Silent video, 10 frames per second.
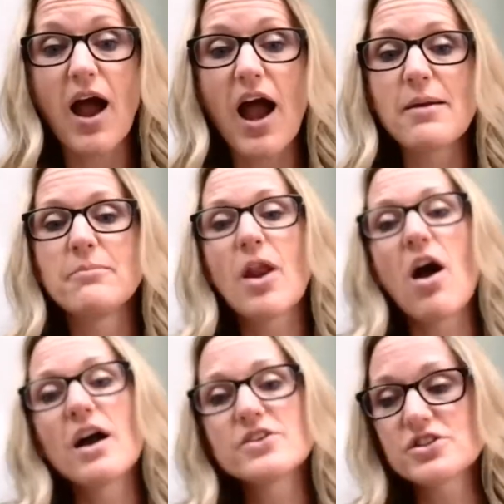I'm
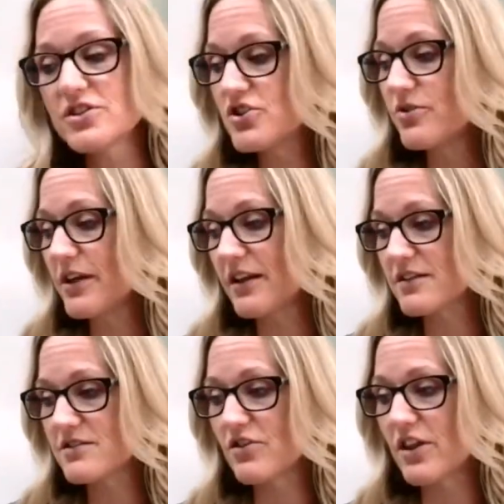not just doing
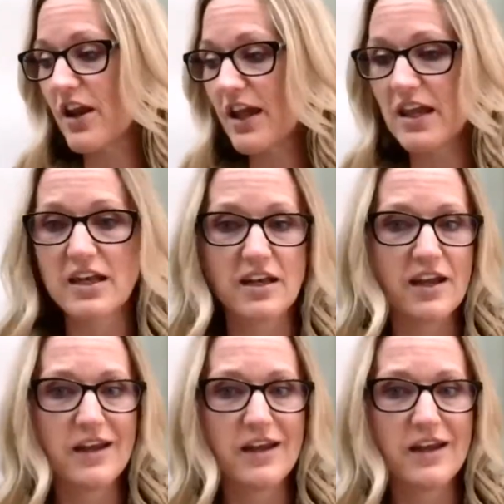this so that I can